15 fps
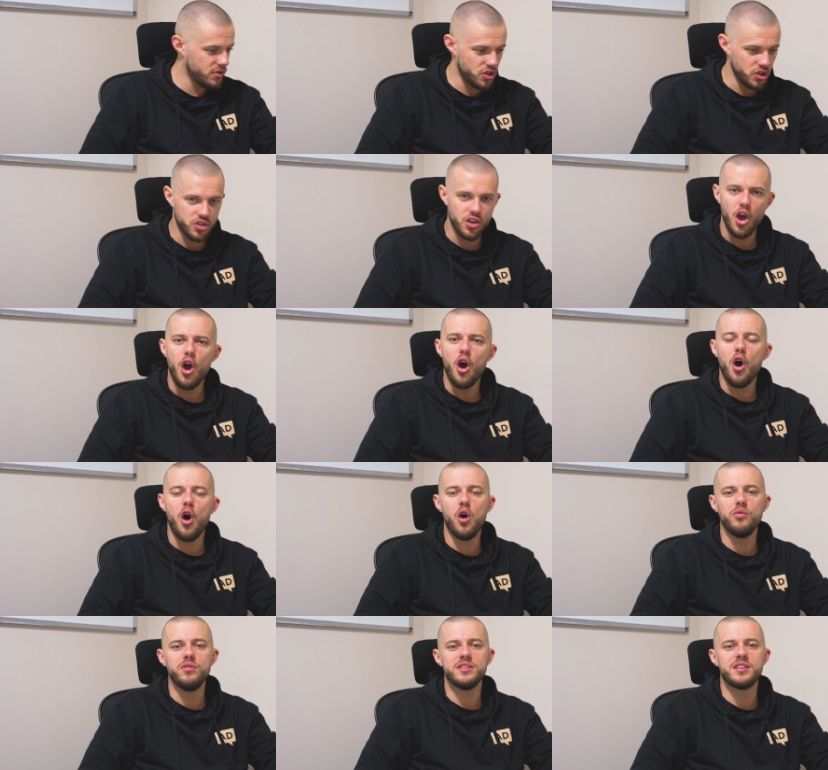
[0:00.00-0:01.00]
just
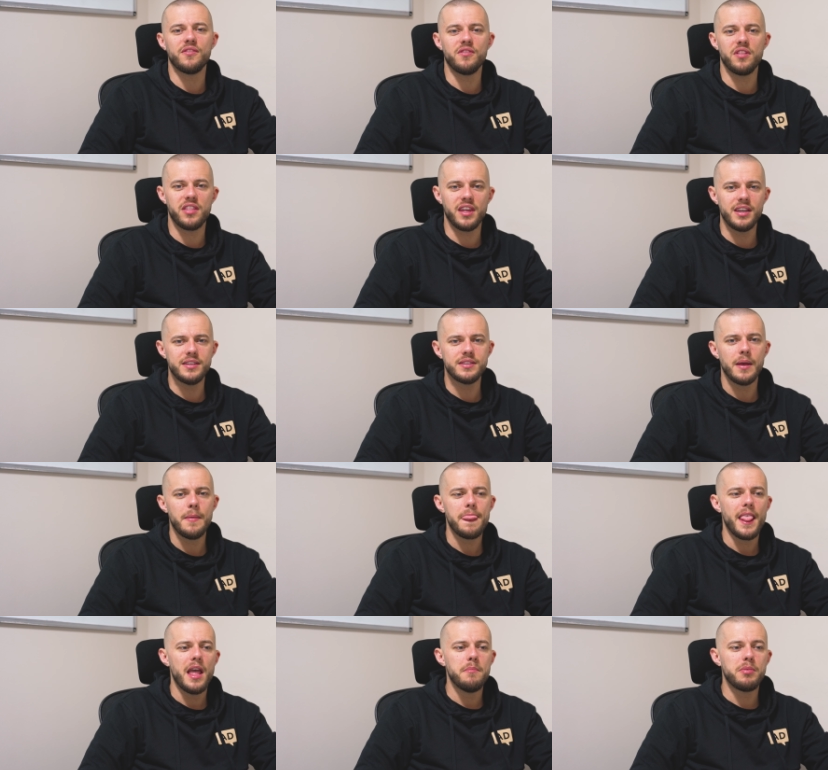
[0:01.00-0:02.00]
all these different things
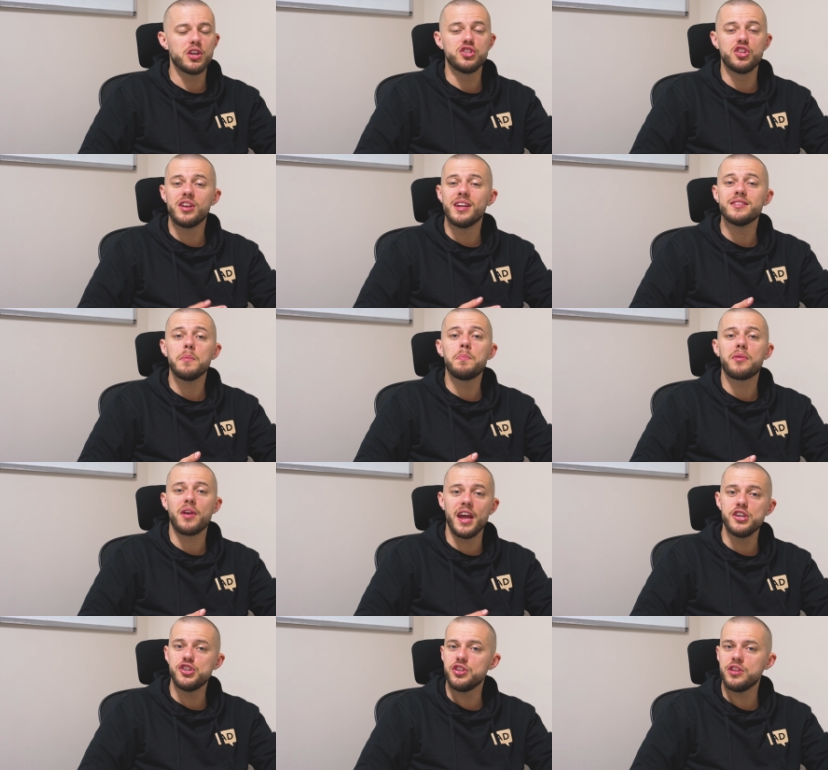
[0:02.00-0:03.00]
because there is a
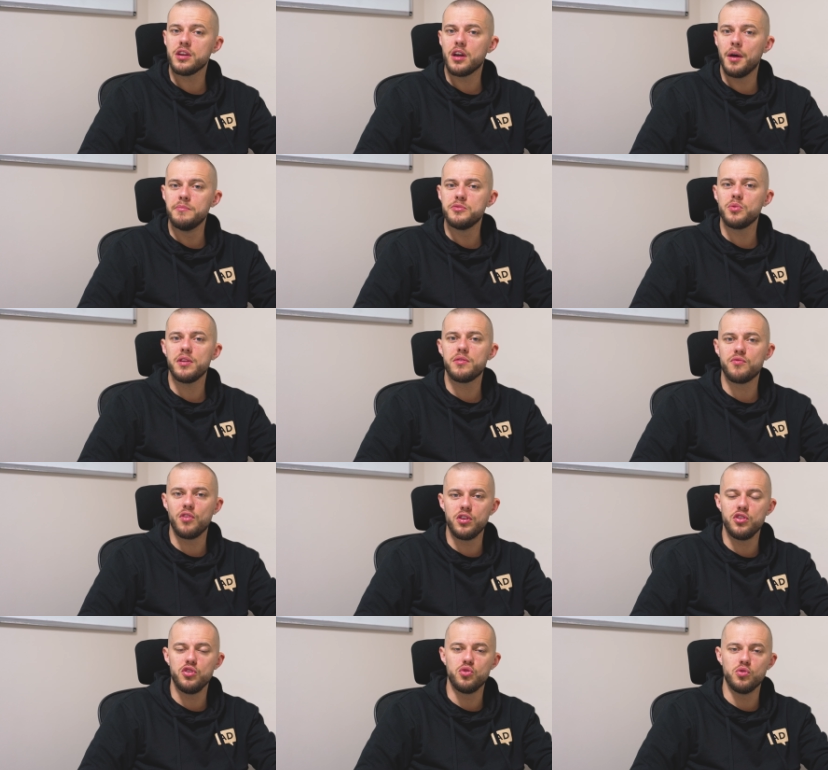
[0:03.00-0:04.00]
pressure that comes with
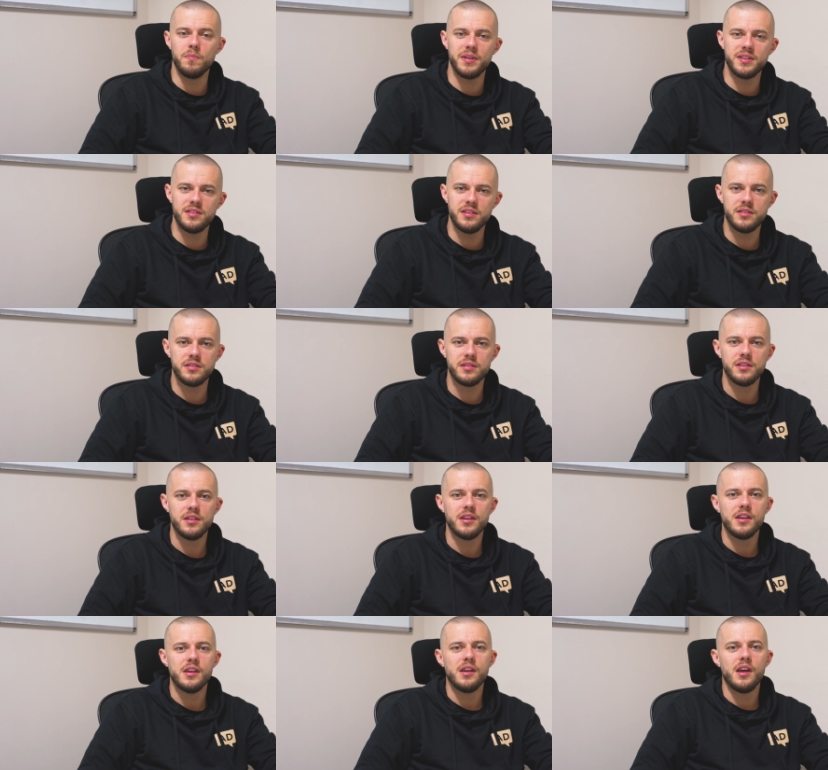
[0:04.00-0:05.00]
running your own business
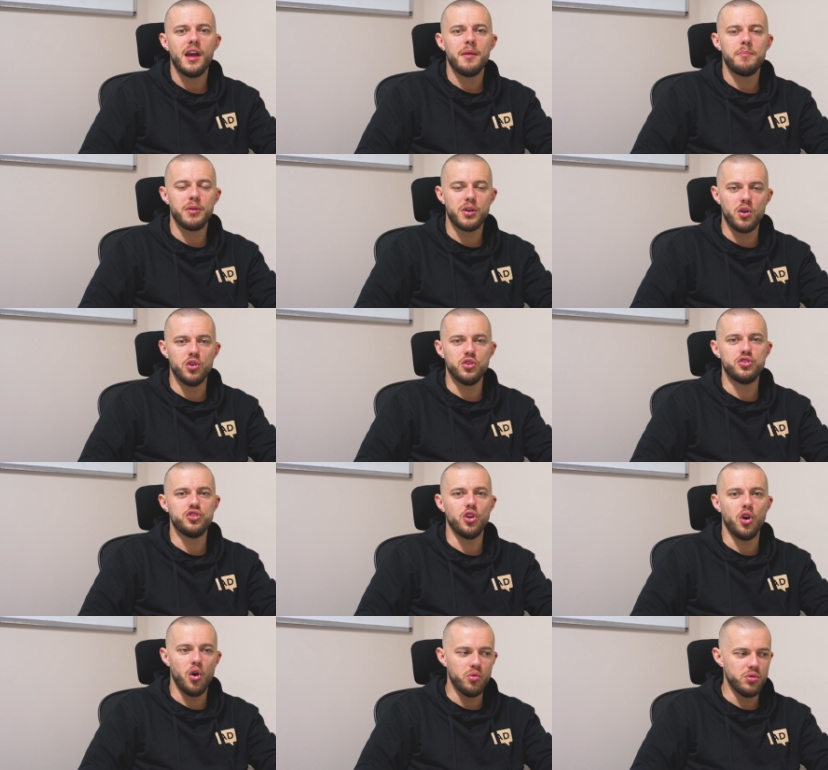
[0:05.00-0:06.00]
because
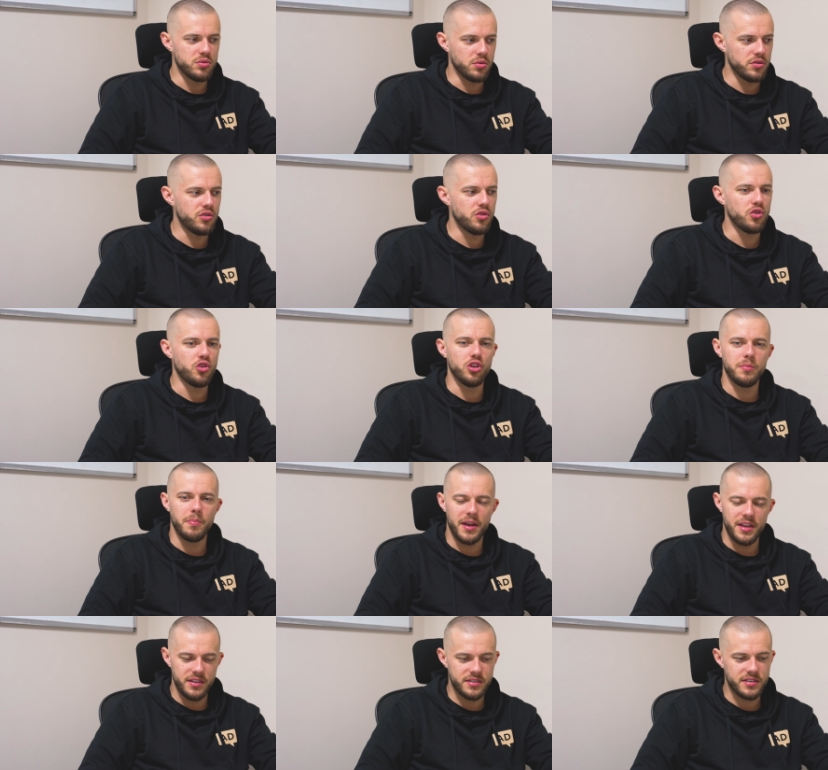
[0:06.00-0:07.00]
you always want to do good
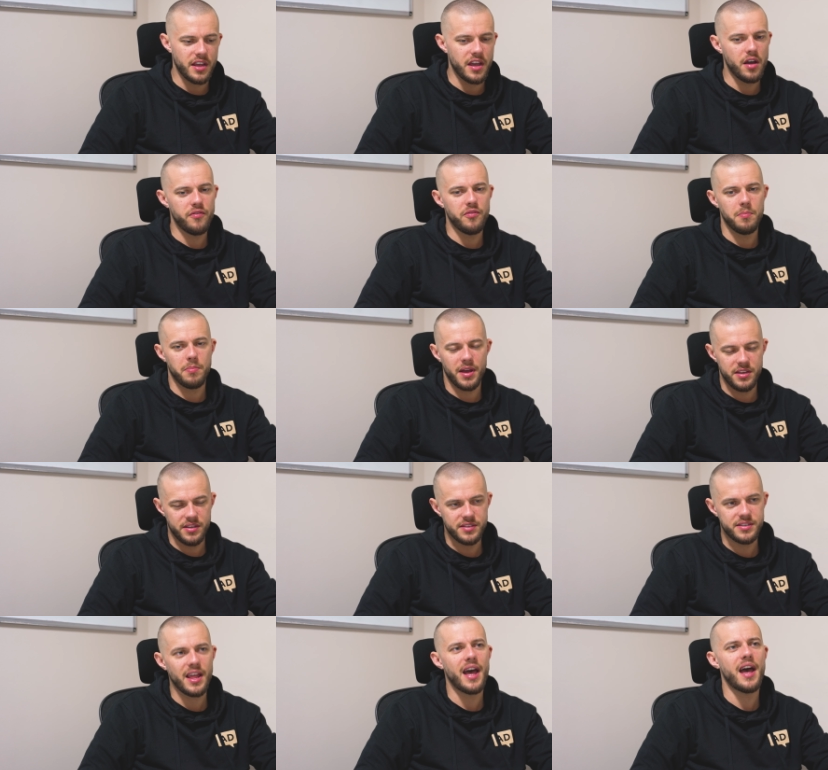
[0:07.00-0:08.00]
by yourself and by your
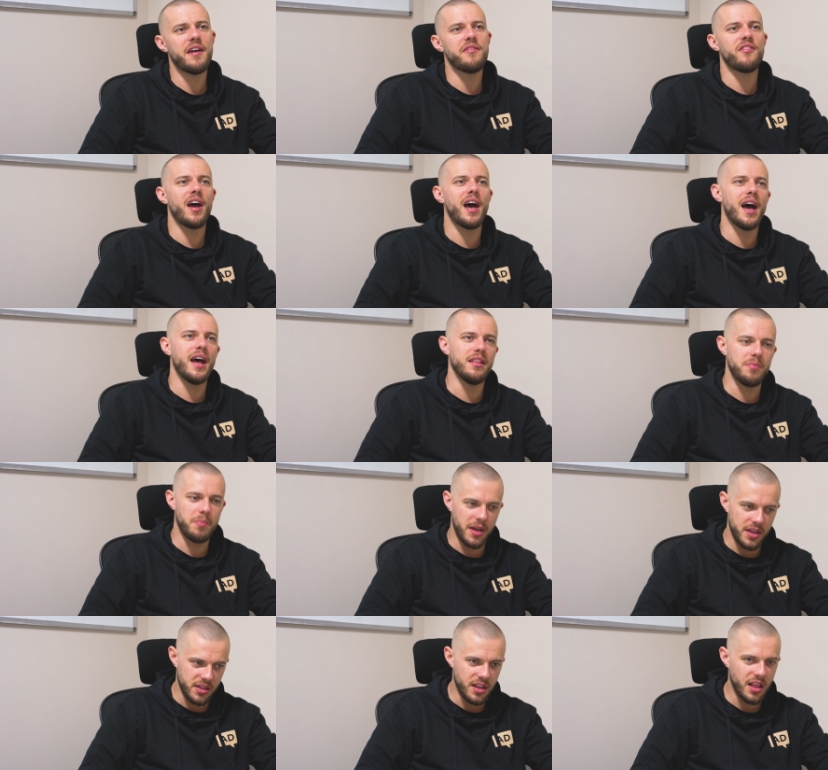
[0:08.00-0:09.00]
staff and
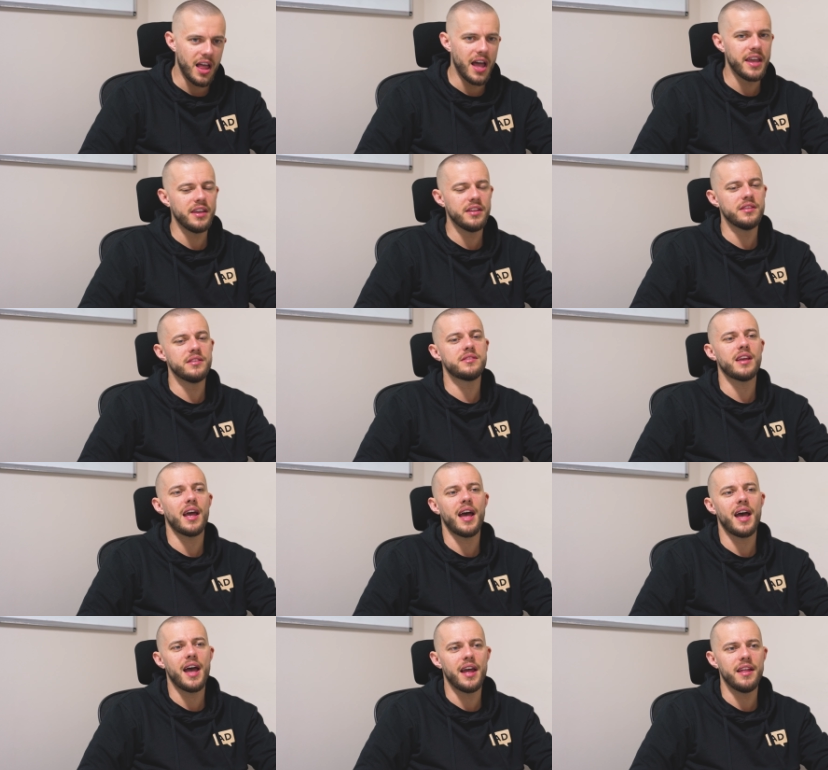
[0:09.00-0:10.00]
by your clients
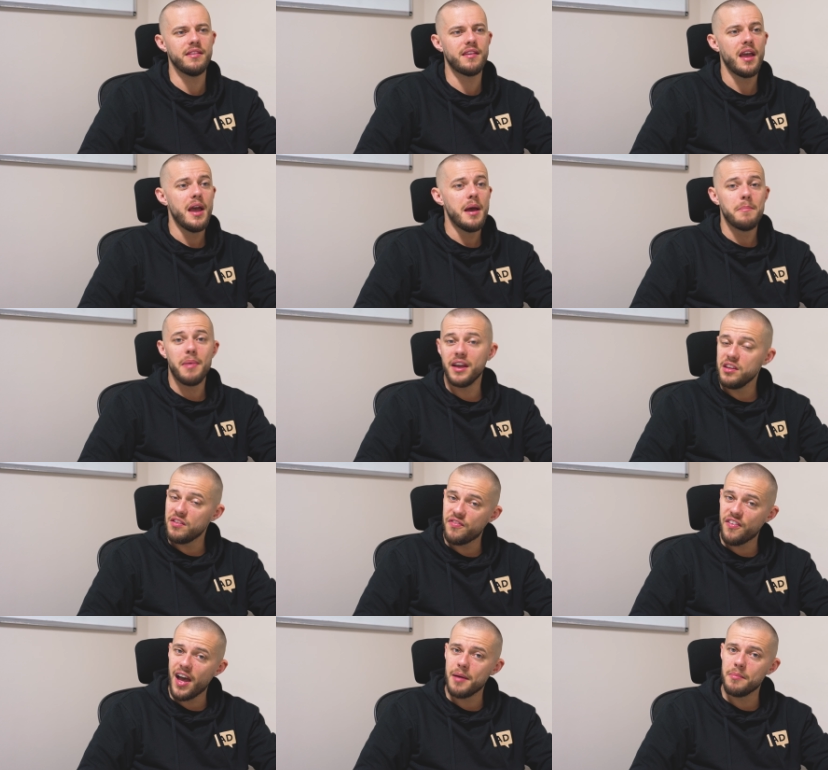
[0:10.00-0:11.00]
and by your
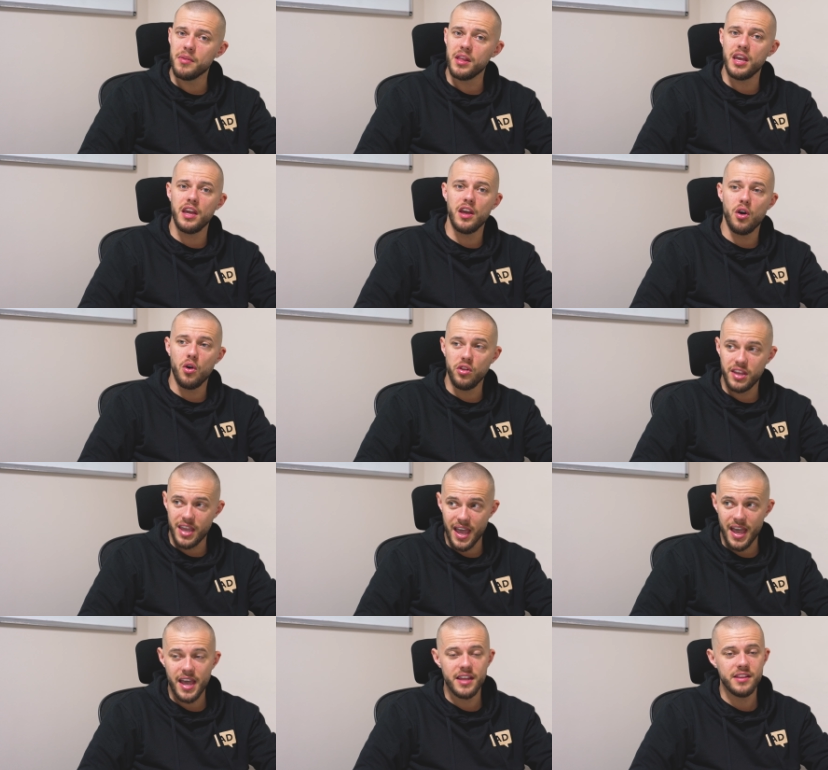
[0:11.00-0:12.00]
family or
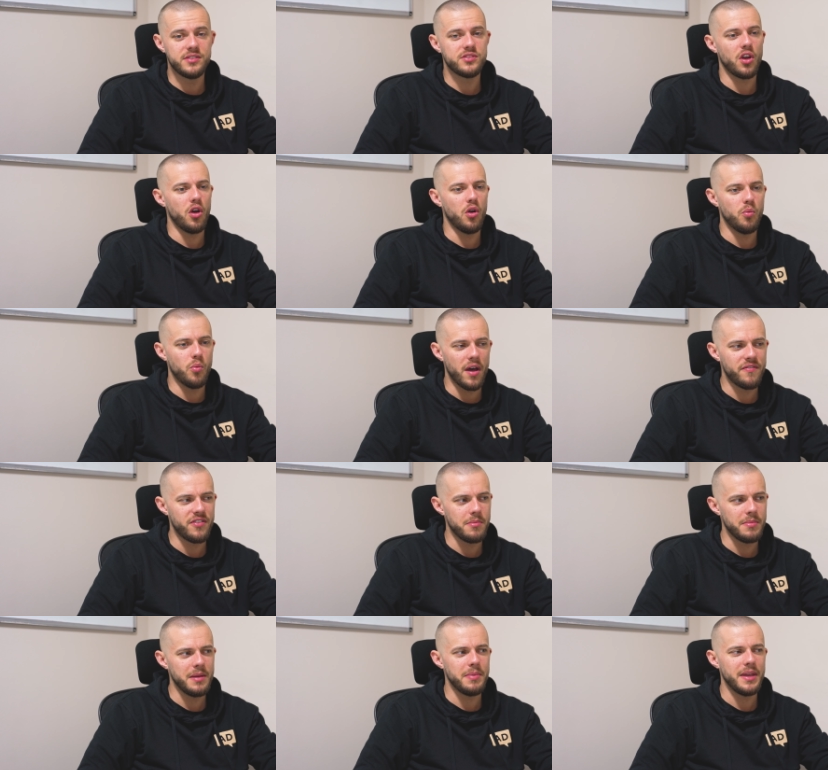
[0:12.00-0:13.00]
kids or whatever
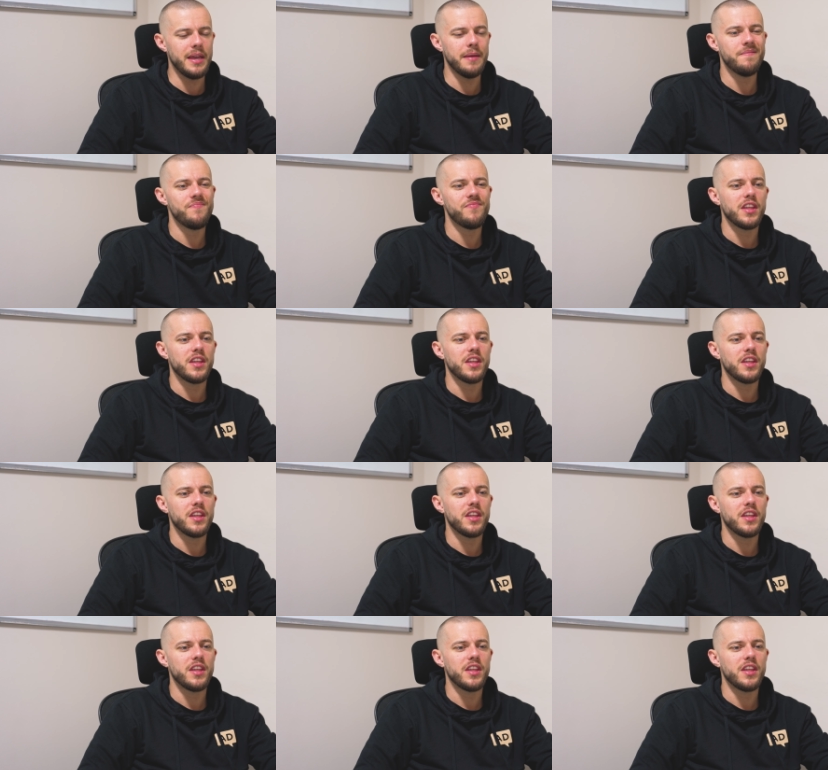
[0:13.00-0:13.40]
it may be.